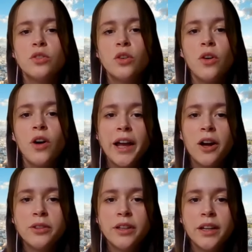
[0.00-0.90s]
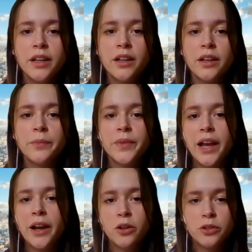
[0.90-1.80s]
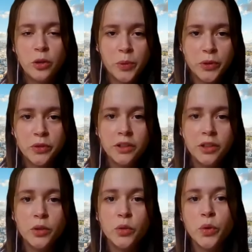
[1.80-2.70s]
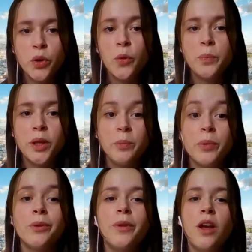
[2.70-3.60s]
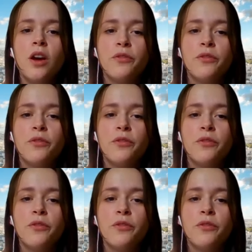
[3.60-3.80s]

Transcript: So I got the opportunity to know people